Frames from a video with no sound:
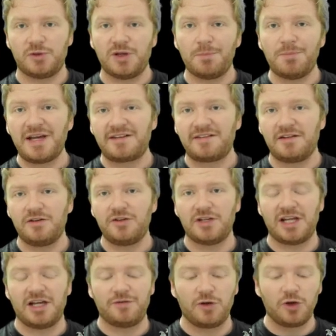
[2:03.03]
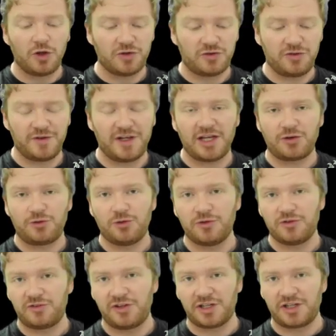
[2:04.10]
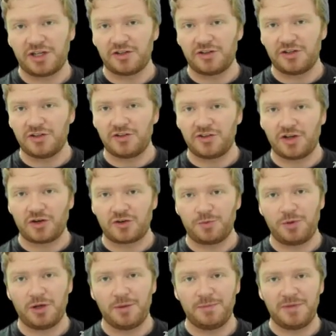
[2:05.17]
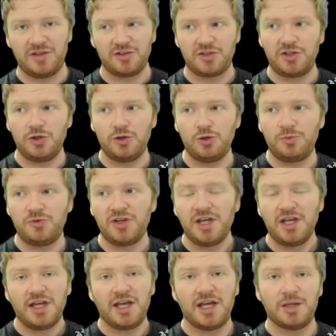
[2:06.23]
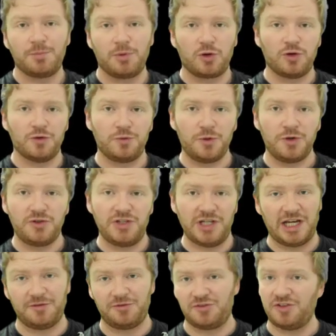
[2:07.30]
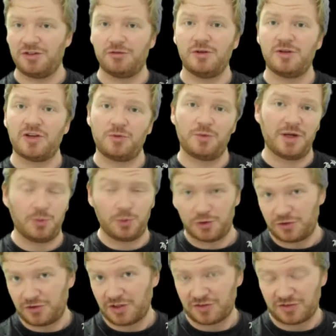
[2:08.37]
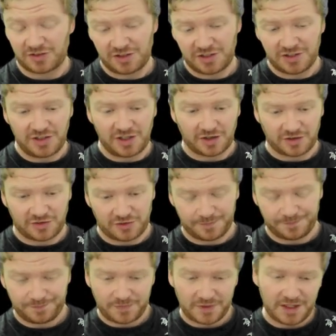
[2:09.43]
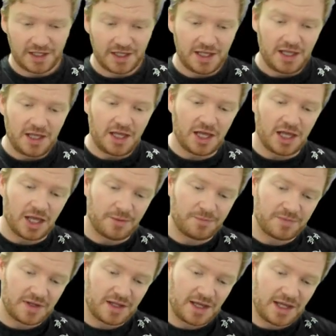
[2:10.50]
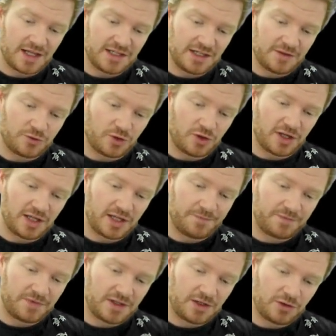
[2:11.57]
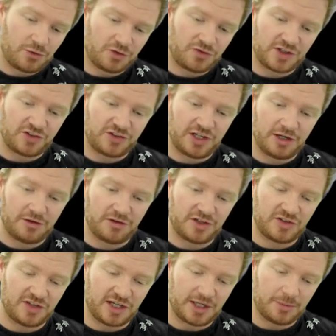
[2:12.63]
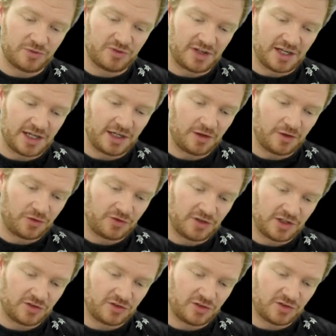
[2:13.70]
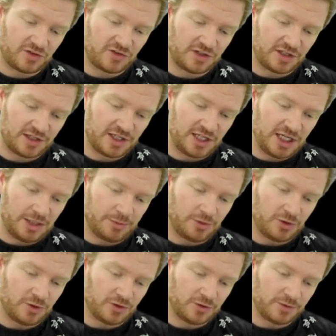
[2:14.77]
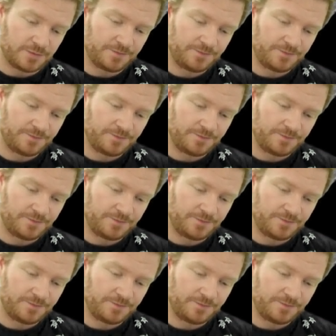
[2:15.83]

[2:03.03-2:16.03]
in a metal, you'll have lots of electrons that can conduct per meter cubed. In a block of wood, you have zero. That's why wood doesn't conduct. And then I've got cross-section area times length, so let's just label on